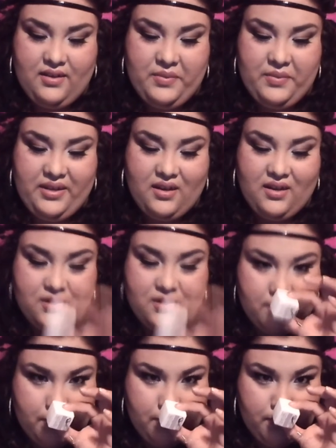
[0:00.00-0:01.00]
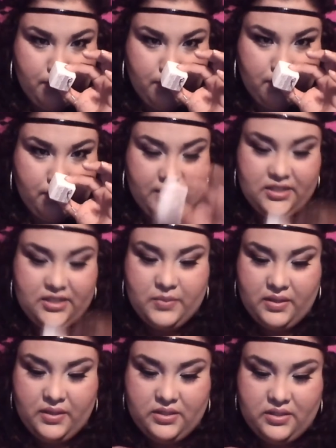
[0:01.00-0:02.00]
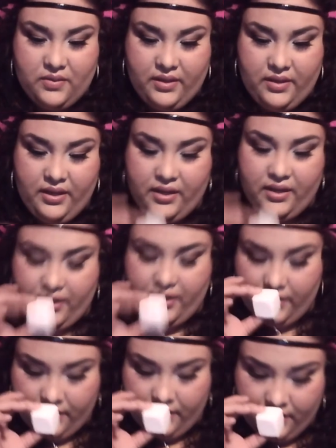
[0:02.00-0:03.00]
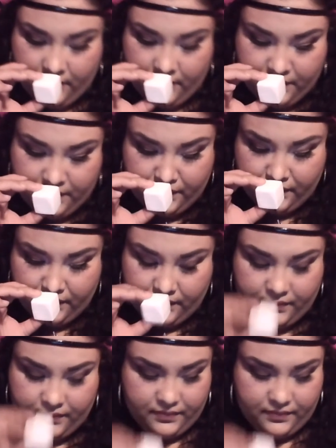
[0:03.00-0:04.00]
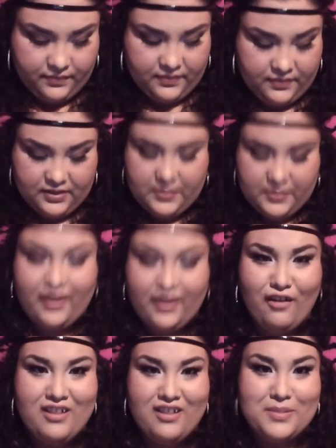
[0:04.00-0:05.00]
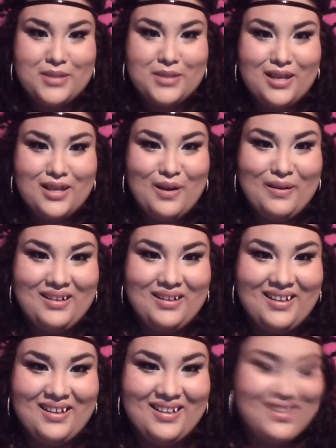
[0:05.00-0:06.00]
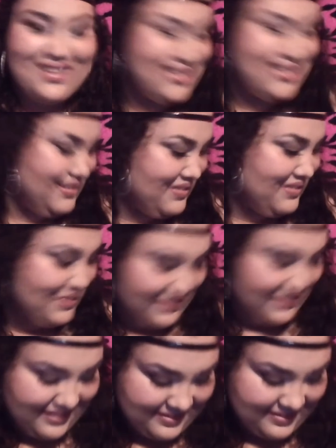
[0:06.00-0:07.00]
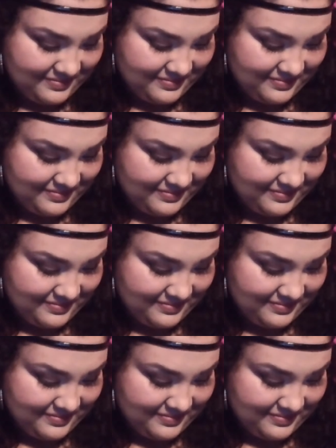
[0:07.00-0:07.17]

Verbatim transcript: Oh my gosh, they smell so good. They smell like it smells like coconut. That's so cool.